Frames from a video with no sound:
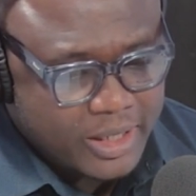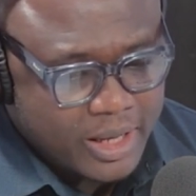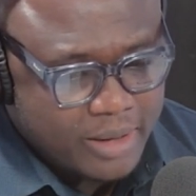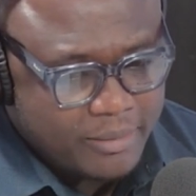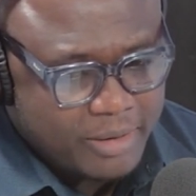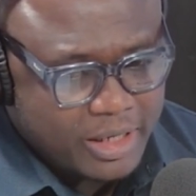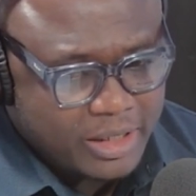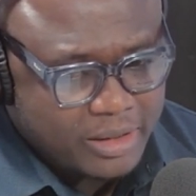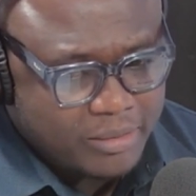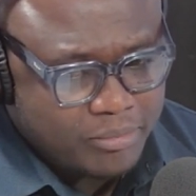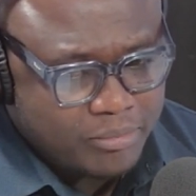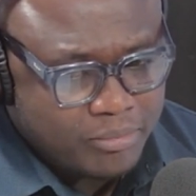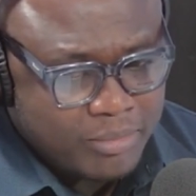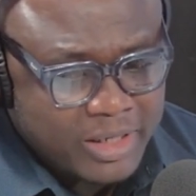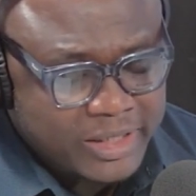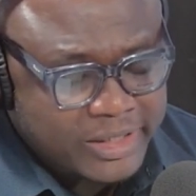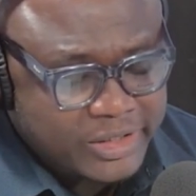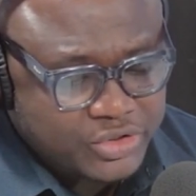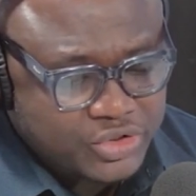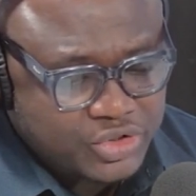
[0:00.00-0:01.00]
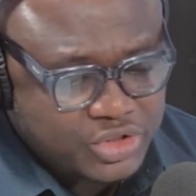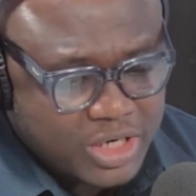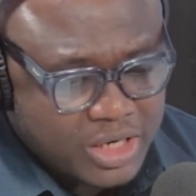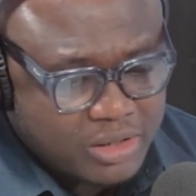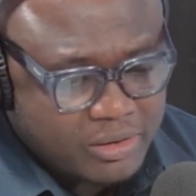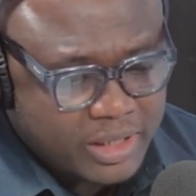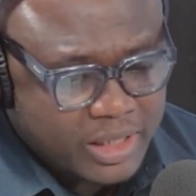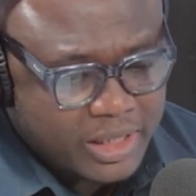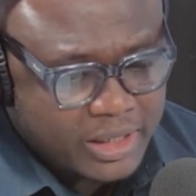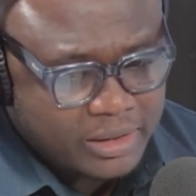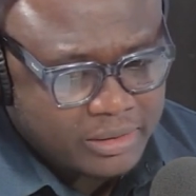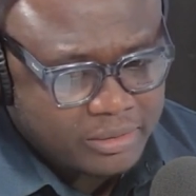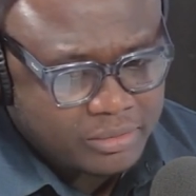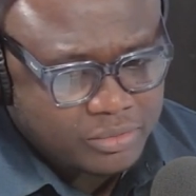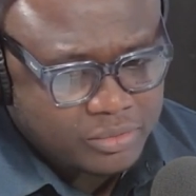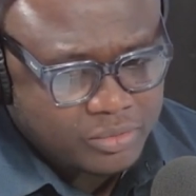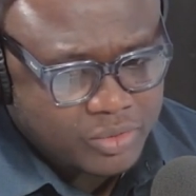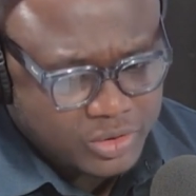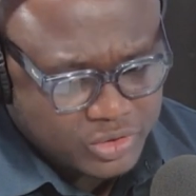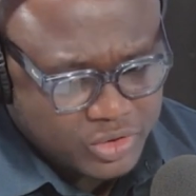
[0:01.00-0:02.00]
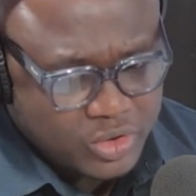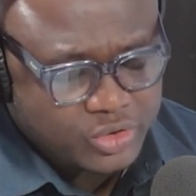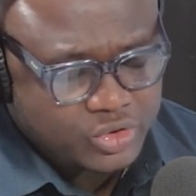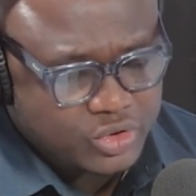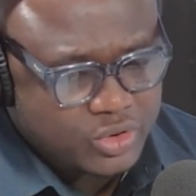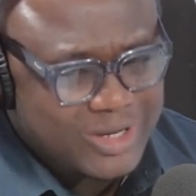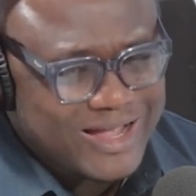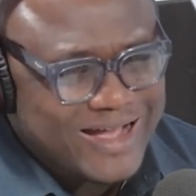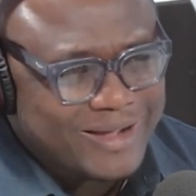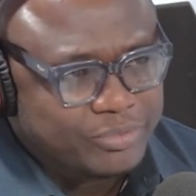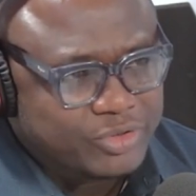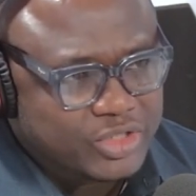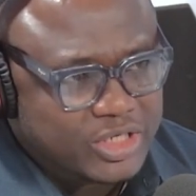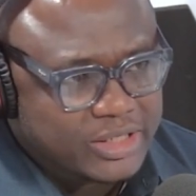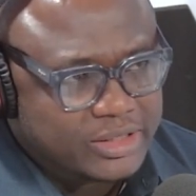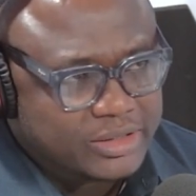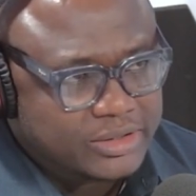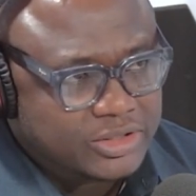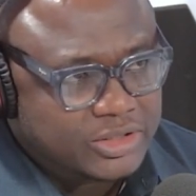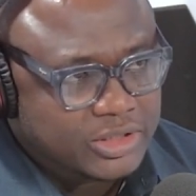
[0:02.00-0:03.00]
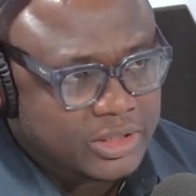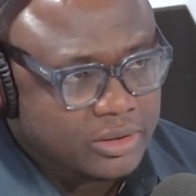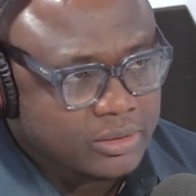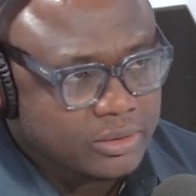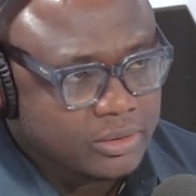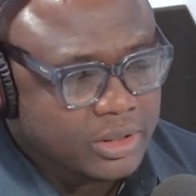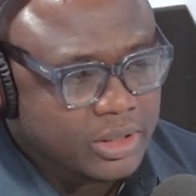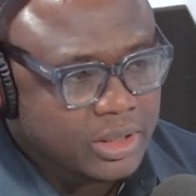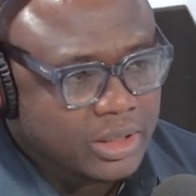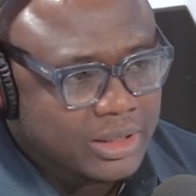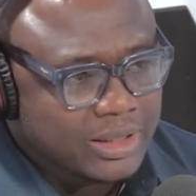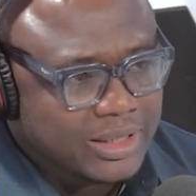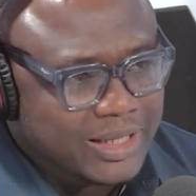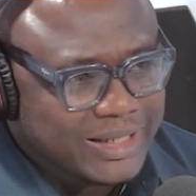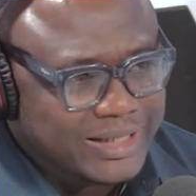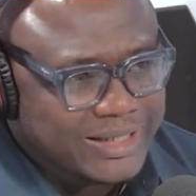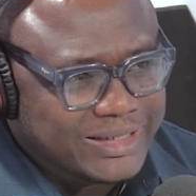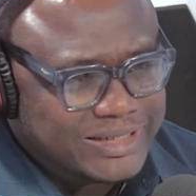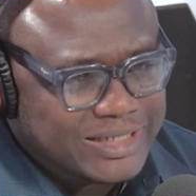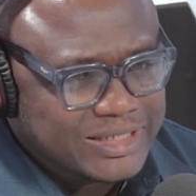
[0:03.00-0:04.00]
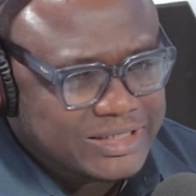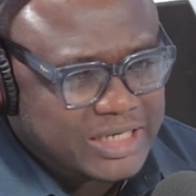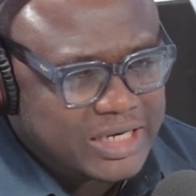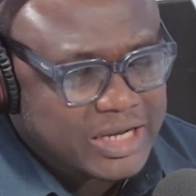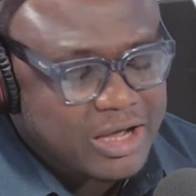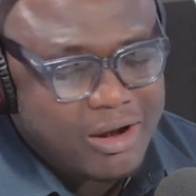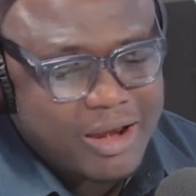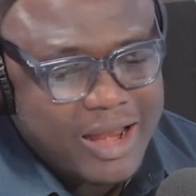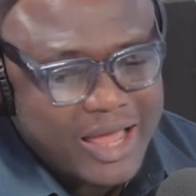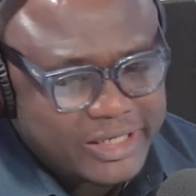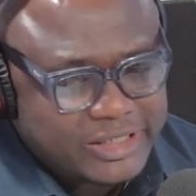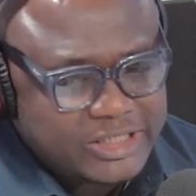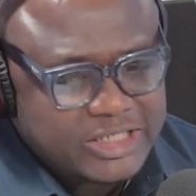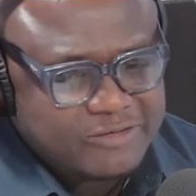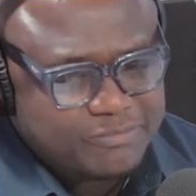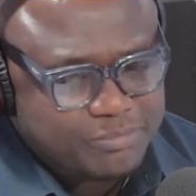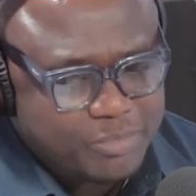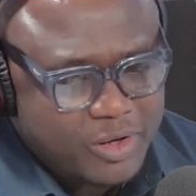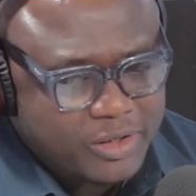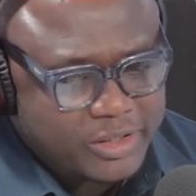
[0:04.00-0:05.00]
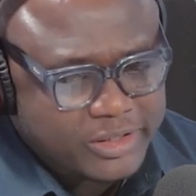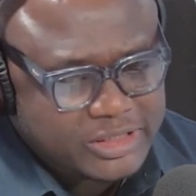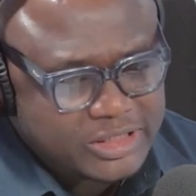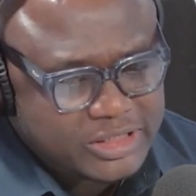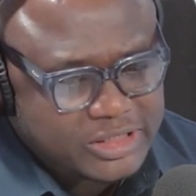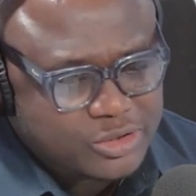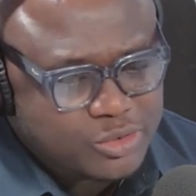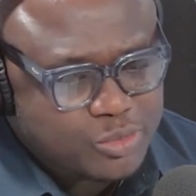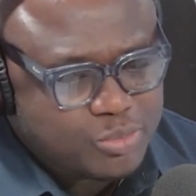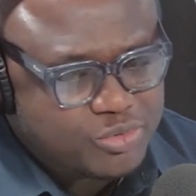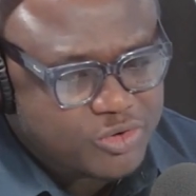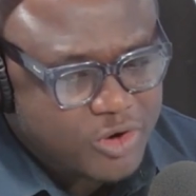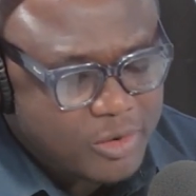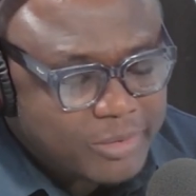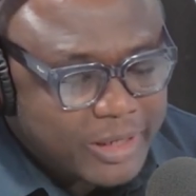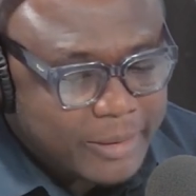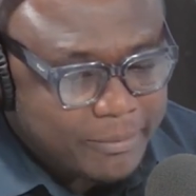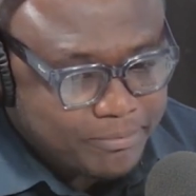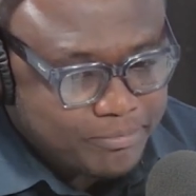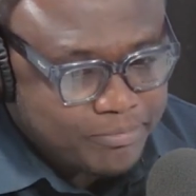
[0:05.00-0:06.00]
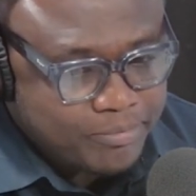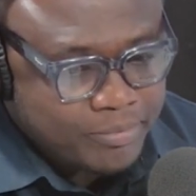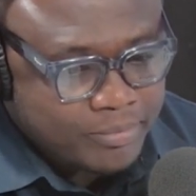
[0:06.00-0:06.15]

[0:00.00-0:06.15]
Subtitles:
I mean, money sharing was also captured. So it's a collective political problem,